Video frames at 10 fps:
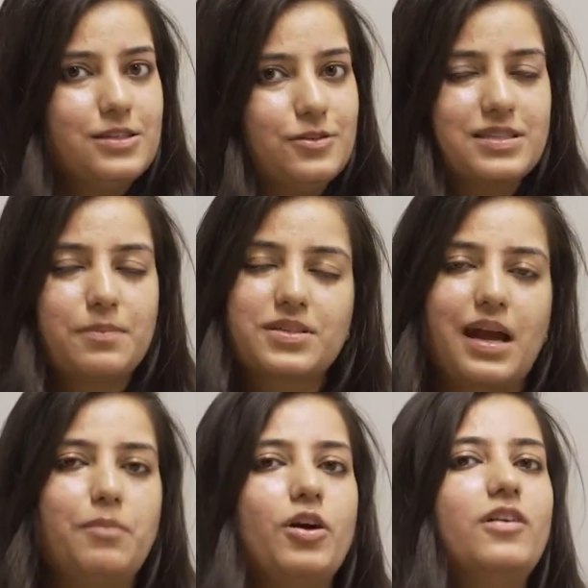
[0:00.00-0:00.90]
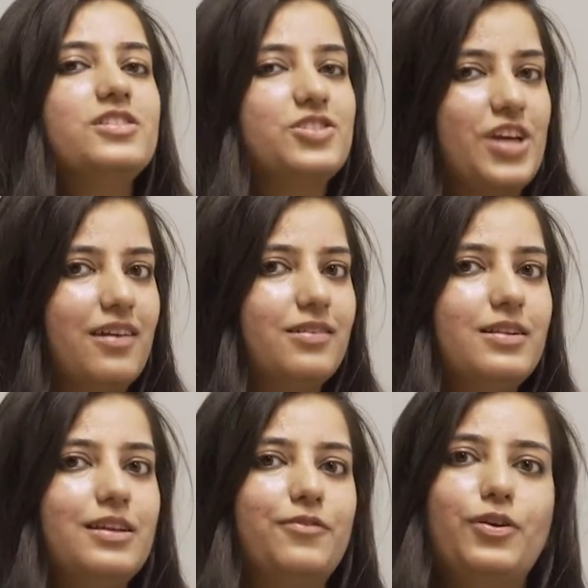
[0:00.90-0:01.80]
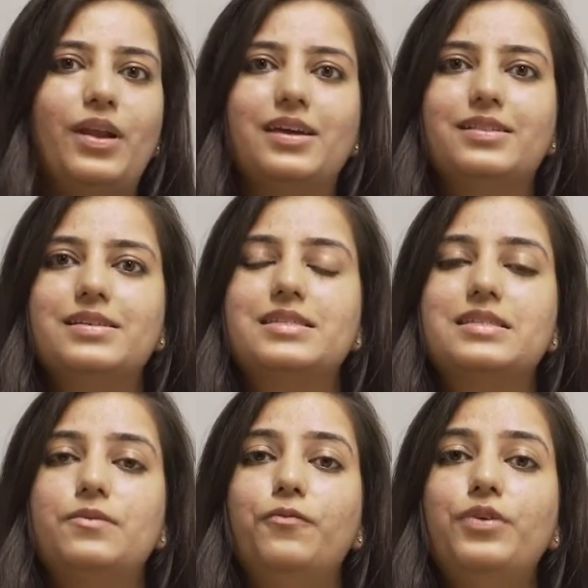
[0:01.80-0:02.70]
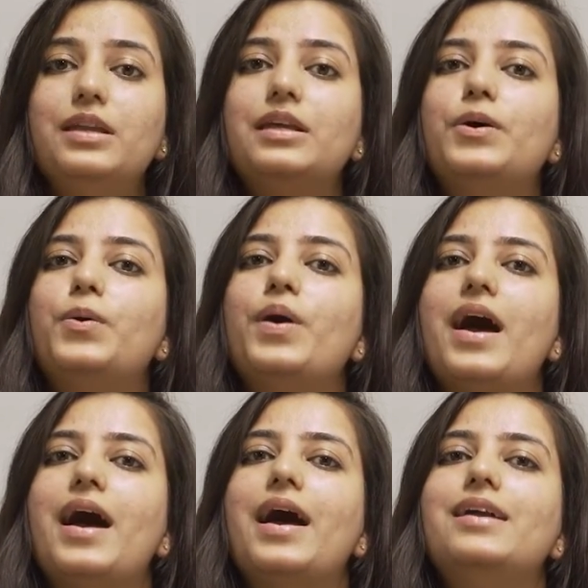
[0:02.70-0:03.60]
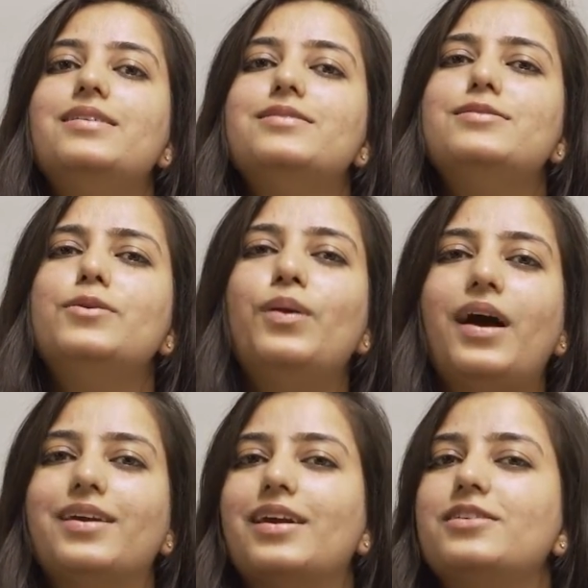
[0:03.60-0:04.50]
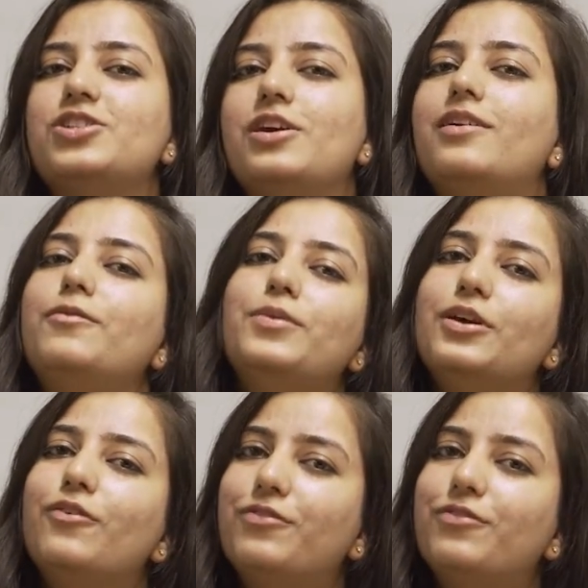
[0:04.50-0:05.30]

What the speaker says: Do subscribe to our channel if you like this video and do like and share it with your